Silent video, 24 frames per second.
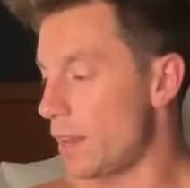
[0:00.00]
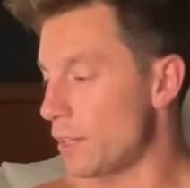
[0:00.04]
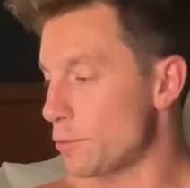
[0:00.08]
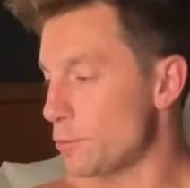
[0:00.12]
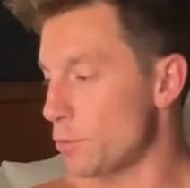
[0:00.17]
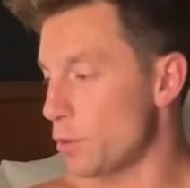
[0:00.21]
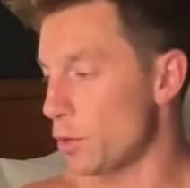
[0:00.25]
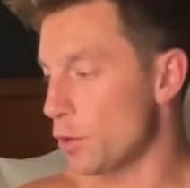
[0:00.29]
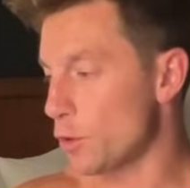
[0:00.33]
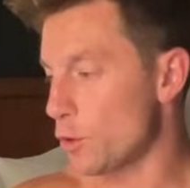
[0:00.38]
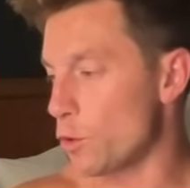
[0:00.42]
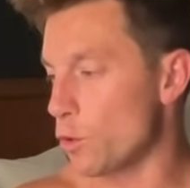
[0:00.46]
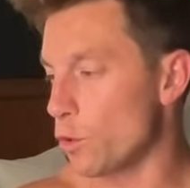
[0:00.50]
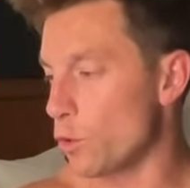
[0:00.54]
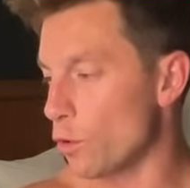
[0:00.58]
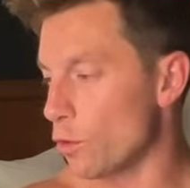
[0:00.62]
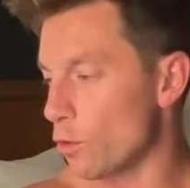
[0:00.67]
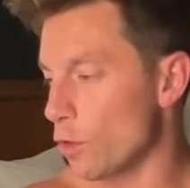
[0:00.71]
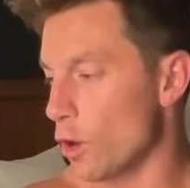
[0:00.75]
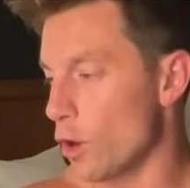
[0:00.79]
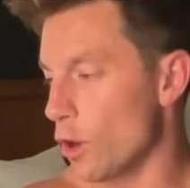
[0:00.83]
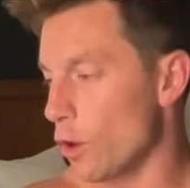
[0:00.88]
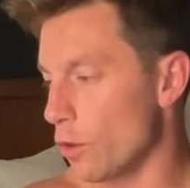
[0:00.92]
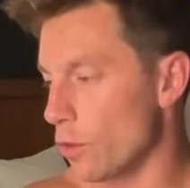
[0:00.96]
It's pretty cool
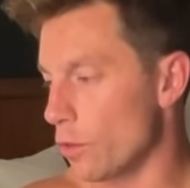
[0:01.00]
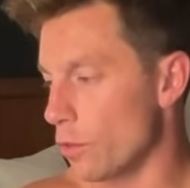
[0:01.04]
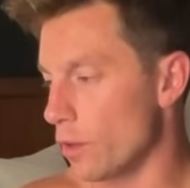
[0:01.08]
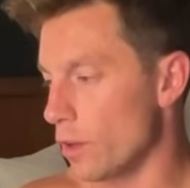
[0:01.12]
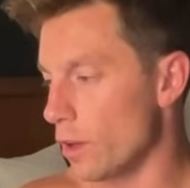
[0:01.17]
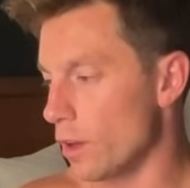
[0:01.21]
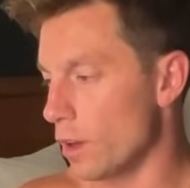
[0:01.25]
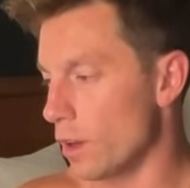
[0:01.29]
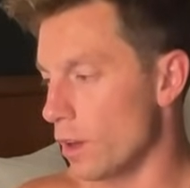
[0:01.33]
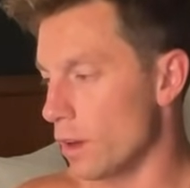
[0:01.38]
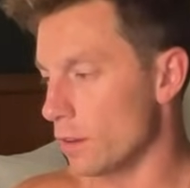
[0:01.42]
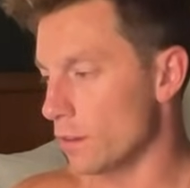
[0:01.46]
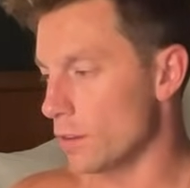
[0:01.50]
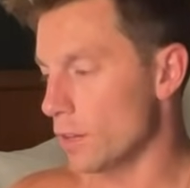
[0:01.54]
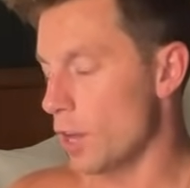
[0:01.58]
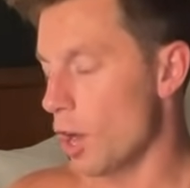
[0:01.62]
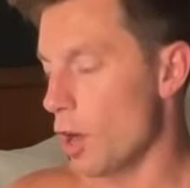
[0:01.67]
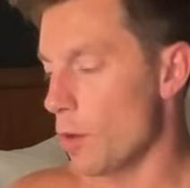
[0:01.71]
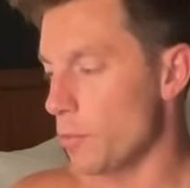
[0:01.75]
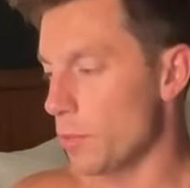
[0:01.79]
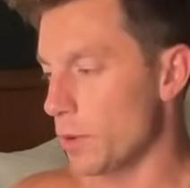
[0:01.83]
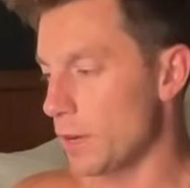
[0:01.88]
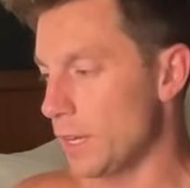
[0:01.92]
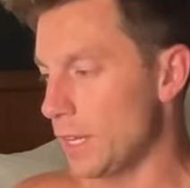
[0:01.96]
though. The
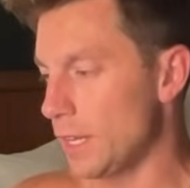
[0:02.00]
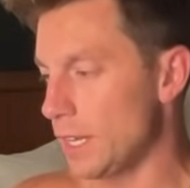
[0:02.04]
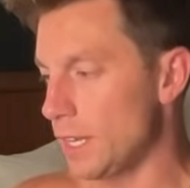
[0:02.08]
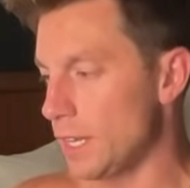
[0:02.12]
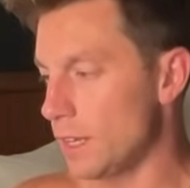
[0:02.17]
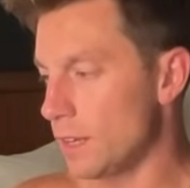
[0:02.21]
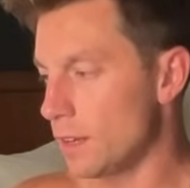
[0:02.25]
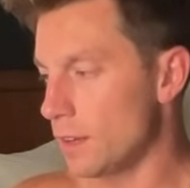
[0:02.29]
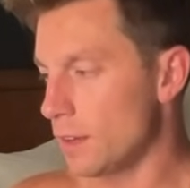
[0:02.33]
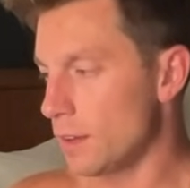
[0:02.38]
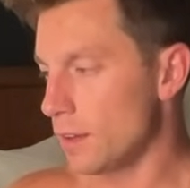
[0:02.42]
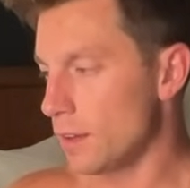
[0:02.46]
company,